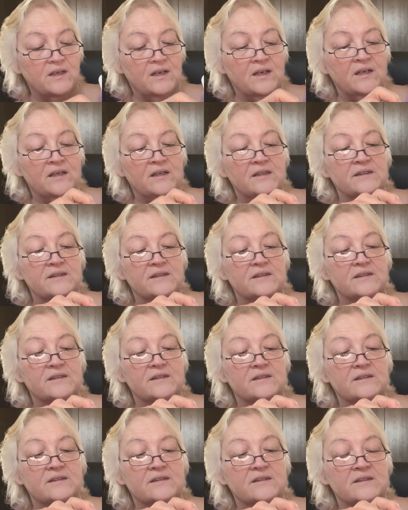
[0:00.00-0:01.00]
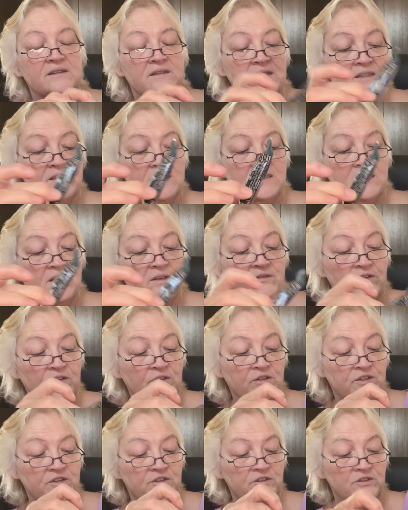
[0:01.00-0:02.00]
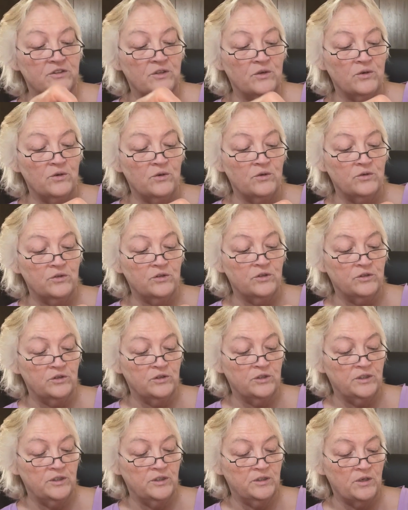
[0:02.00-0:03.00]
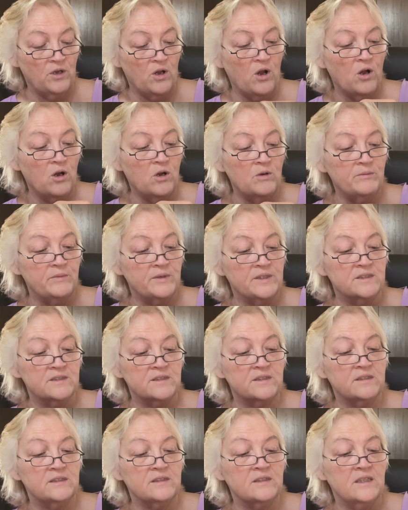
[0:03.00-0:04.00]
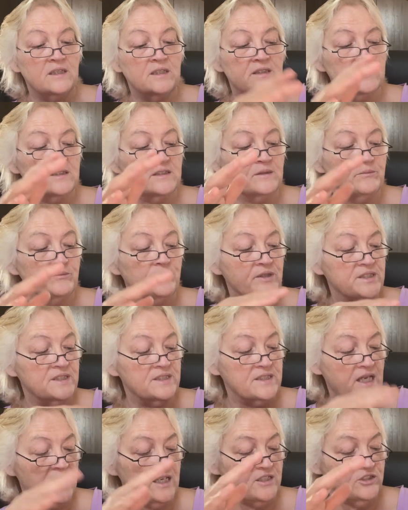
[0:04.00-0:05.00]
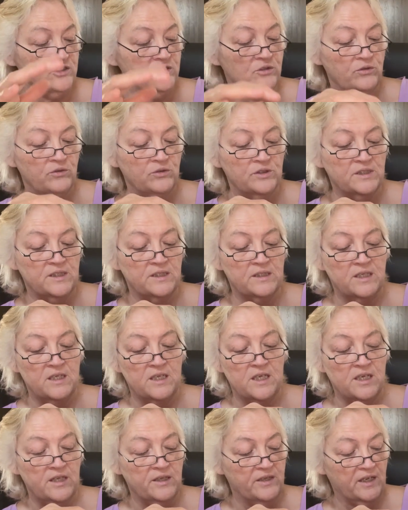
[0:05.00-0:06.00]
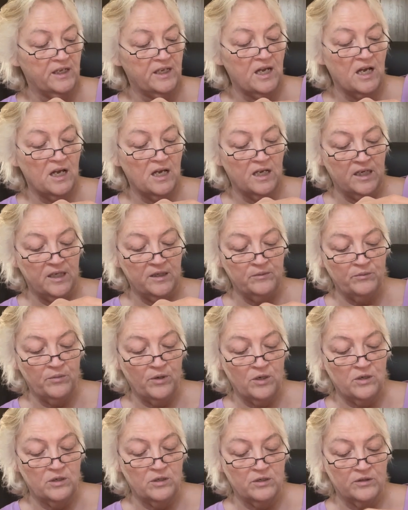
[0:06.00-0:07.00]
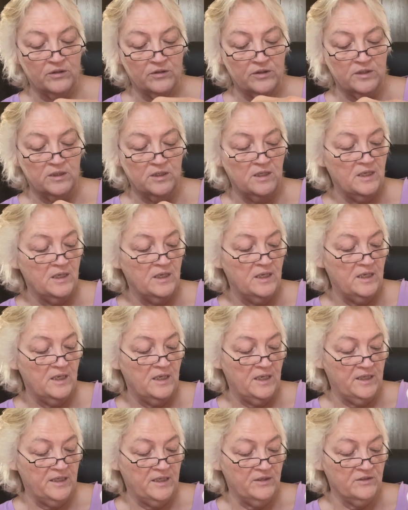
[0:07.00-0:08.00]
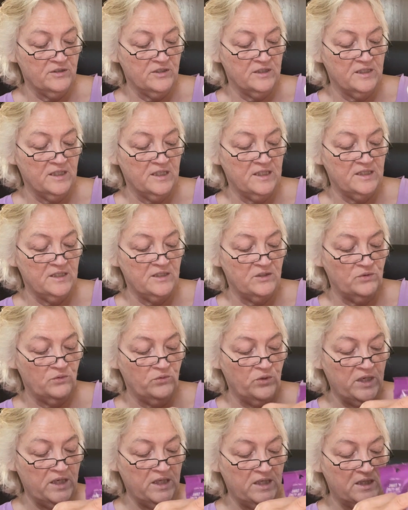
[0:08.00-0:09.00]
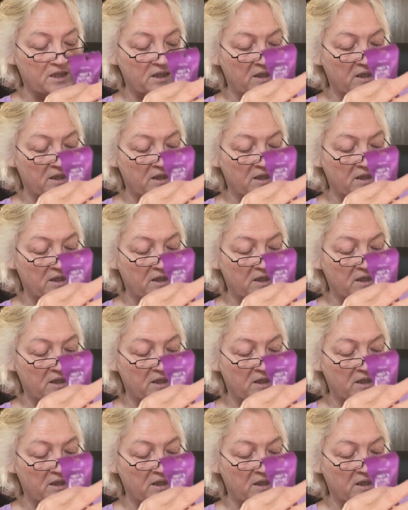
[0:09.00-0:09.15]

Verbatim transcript: I this stuff looks so good. Almonds and nuts and pistachios and the kind bars. And here's a nice sweet